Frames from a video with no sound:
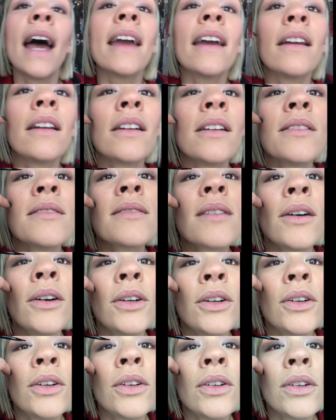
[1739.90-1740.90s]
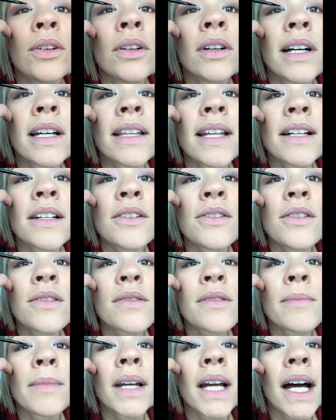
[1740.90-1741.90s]
can also, I like to do this
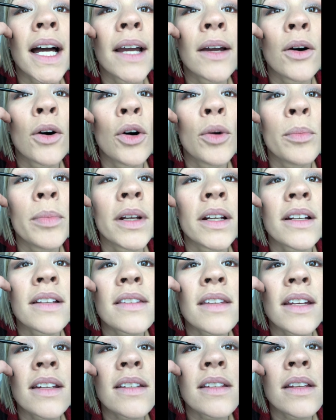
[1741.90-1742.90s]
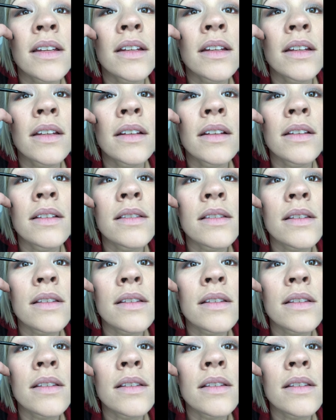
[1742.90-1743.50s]
with my eye open because I like to get it as